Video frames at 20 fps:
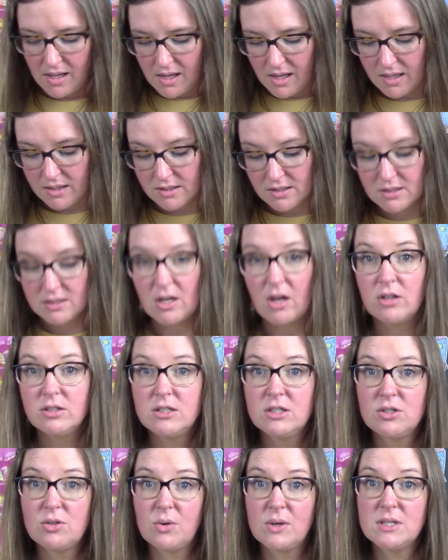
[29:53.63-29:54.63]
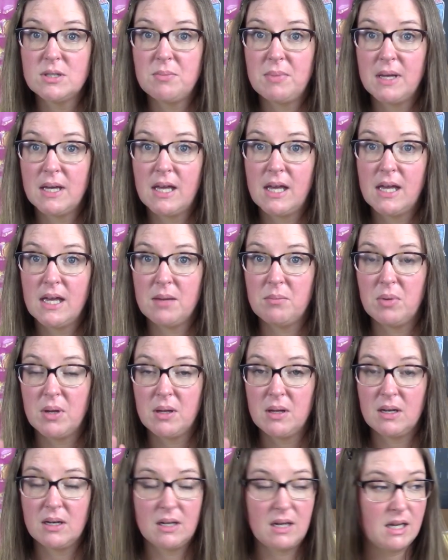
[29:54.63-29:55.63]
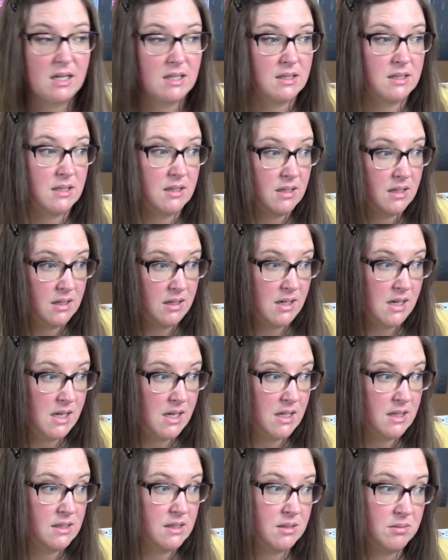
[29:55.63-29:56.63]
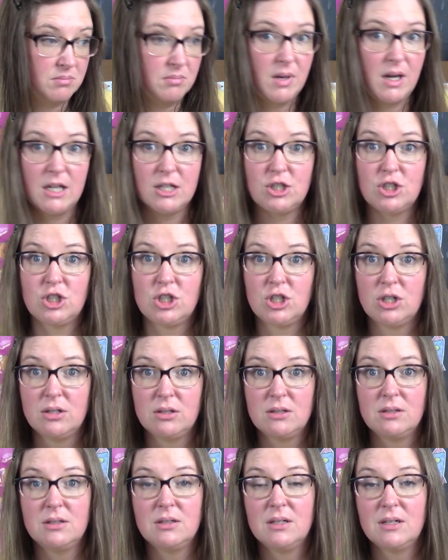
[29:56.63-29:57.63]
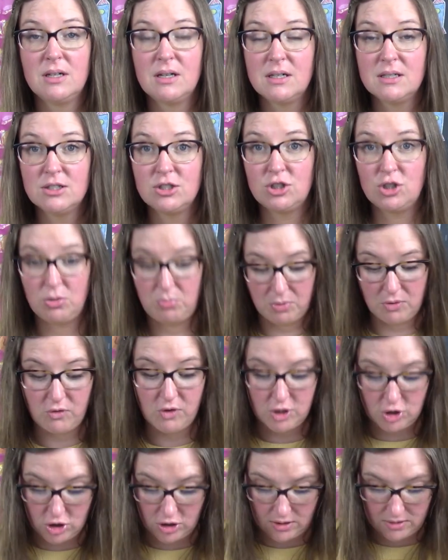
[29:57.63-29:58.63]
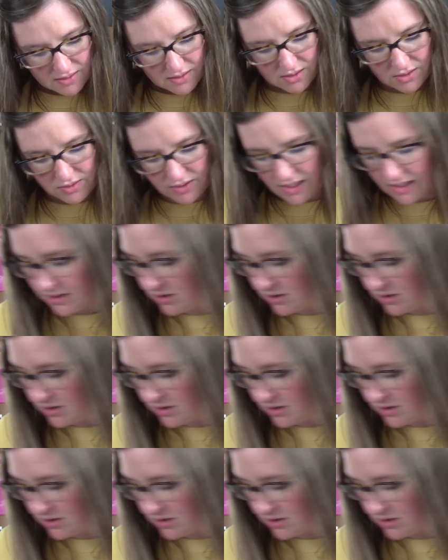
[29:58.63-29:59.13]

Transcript: And the salt is always a big hit, but is needs much supervision. Okay,